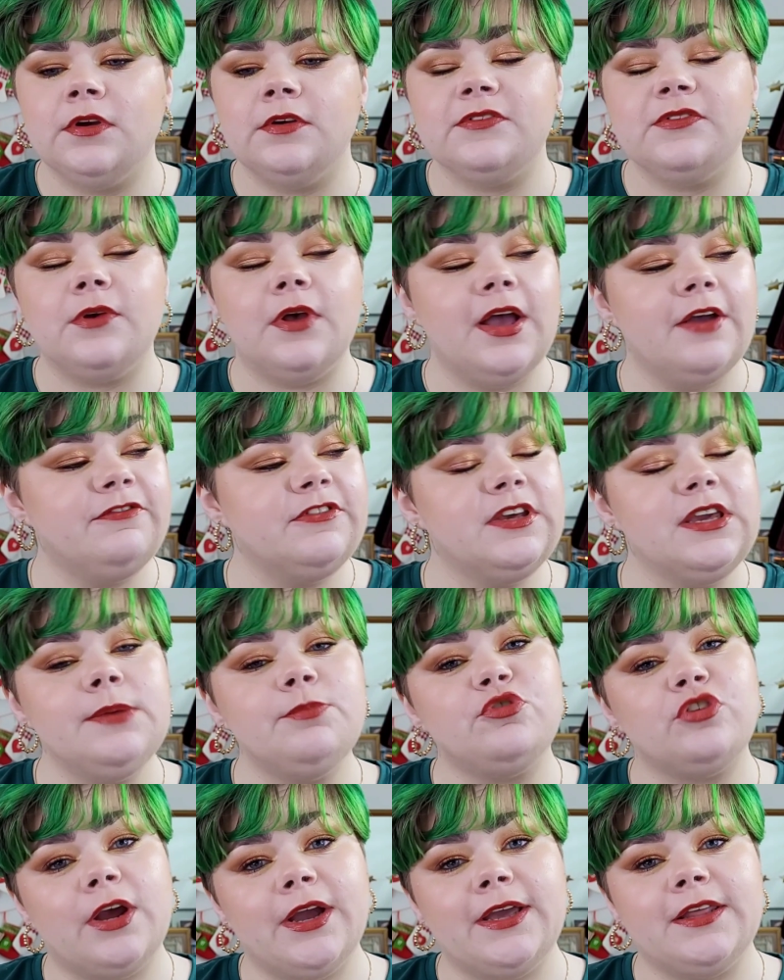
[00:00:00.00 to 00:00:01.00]
So I'll have to
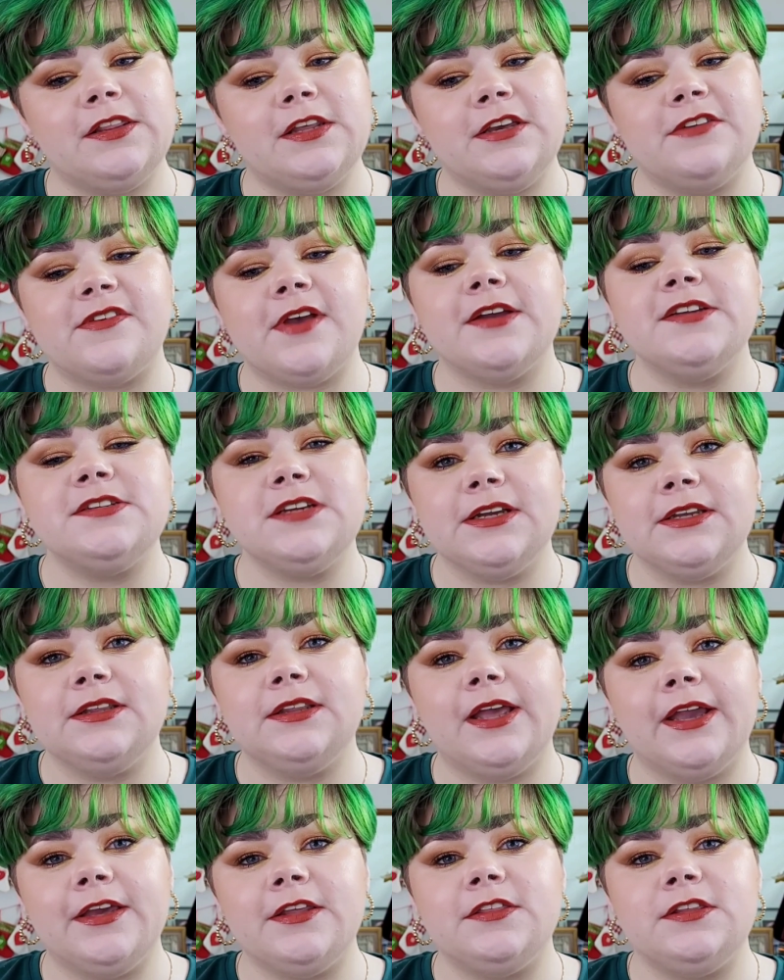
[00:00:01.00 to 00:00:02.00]
keep trying these. I did
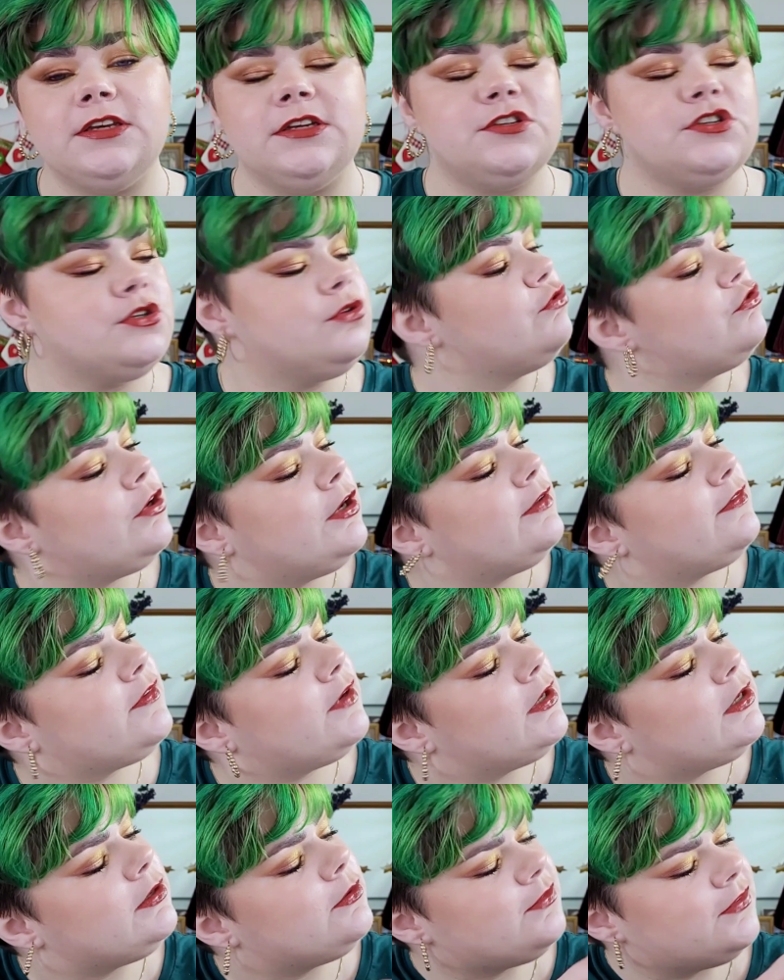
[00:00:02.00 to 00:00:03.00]
like the 2 shades that
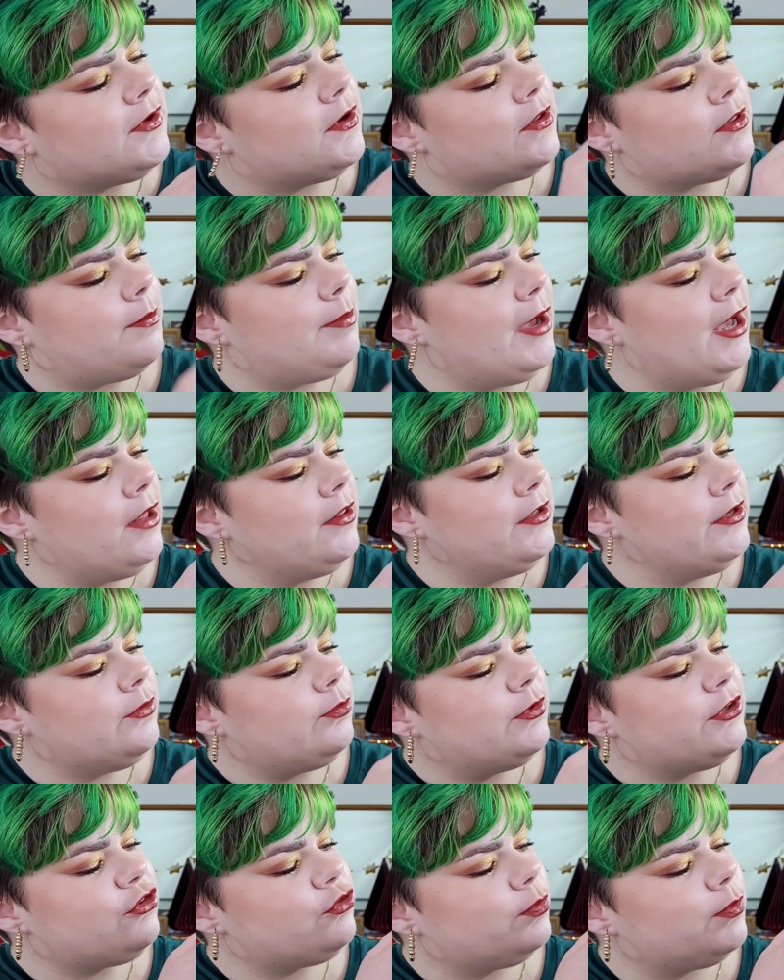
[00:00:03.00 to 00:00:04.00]
I used out of the palette,
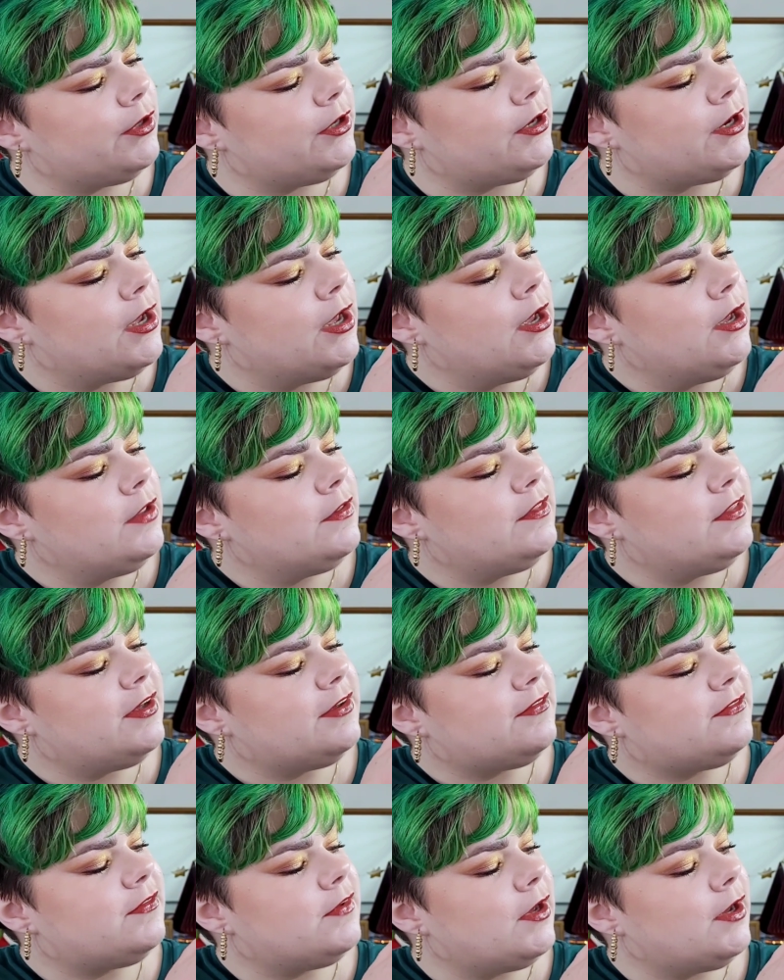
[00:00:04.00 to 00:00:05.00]
which were
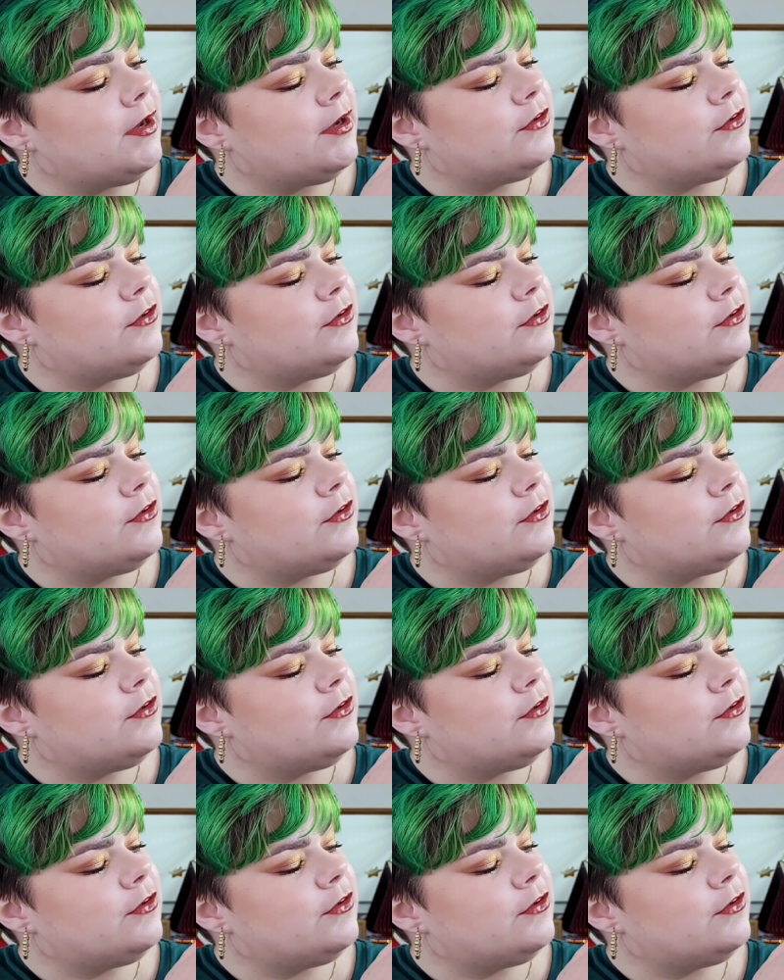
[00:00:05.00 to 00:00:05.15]
this